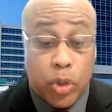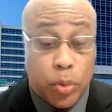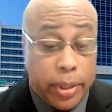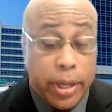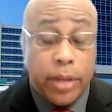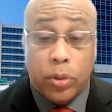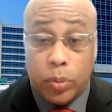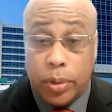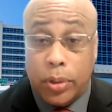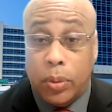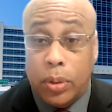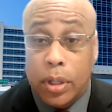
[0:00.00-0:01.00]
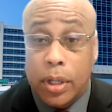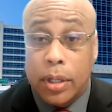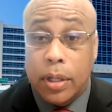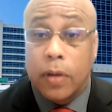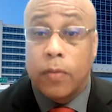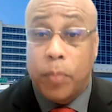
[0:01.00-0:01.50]
playing the role
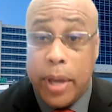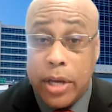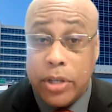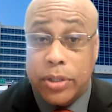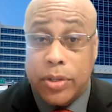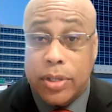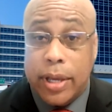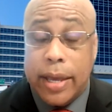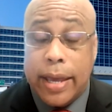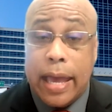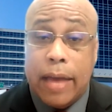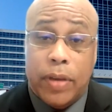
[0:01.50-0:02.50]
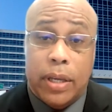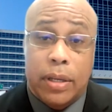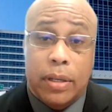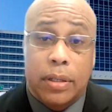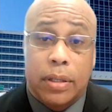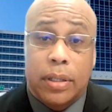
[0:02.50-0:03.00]
of patients
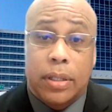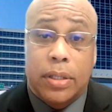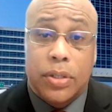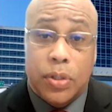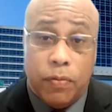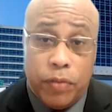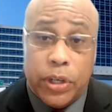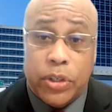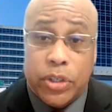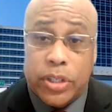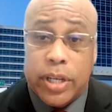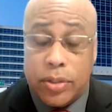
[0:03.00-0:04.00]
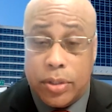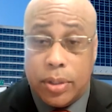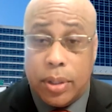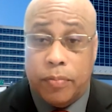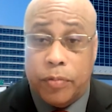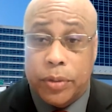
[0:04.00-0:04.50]
having severe chest
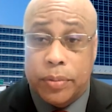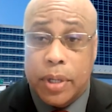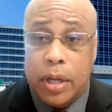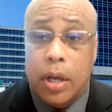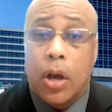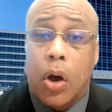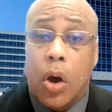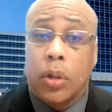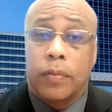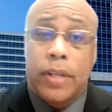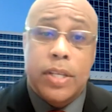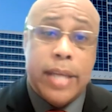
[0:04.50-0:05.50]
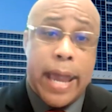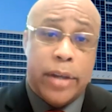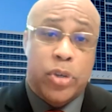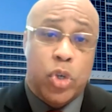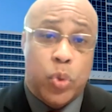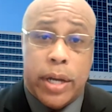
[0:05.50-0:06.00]
discomfort. All of these
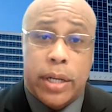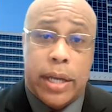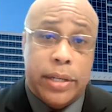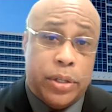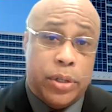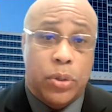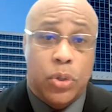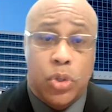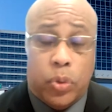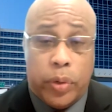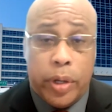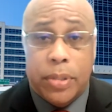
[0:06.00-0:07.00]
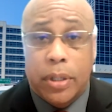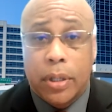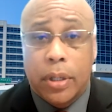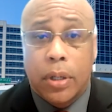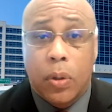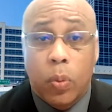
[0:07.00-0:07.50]
actors read an identical script
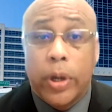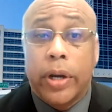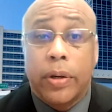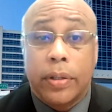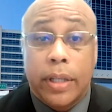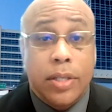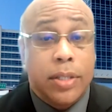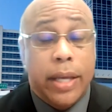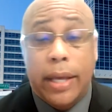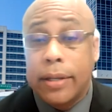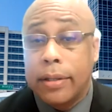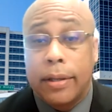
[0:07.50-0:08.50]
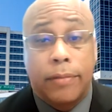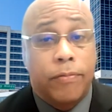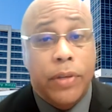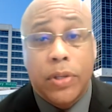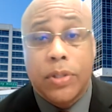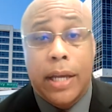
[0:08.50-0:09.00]
where they said, it
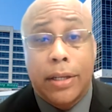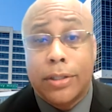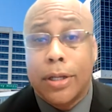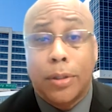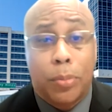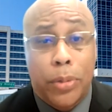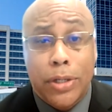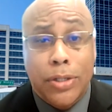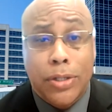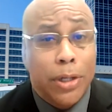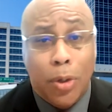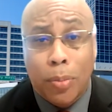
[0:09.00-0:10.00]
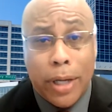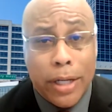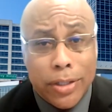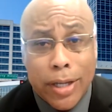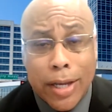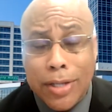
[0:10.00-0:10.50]
feels like a ton of bricks sitting on my
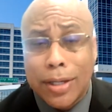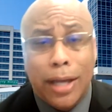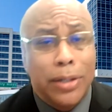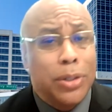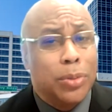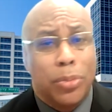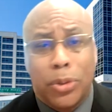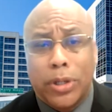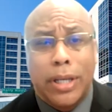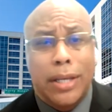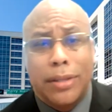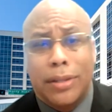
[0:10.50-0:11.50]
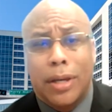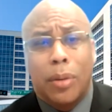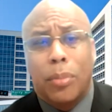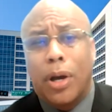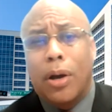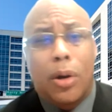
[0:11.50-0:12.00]
chest. I couldn't breathe.
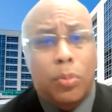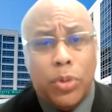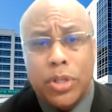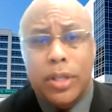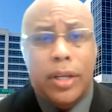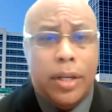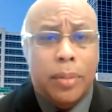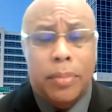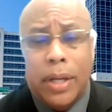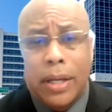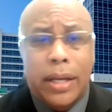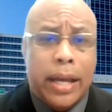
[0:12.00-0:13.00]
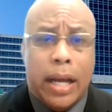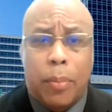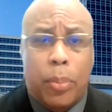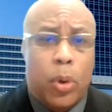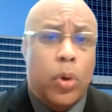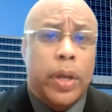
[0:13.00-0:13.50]
My arm was numb, and I
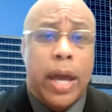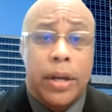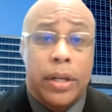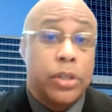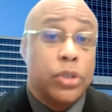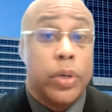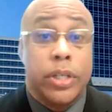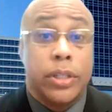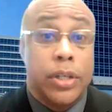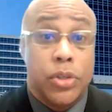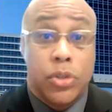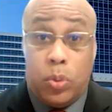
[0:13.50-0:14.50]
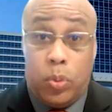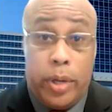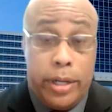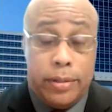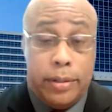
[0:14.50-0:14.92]
broke out in a drenching sweat.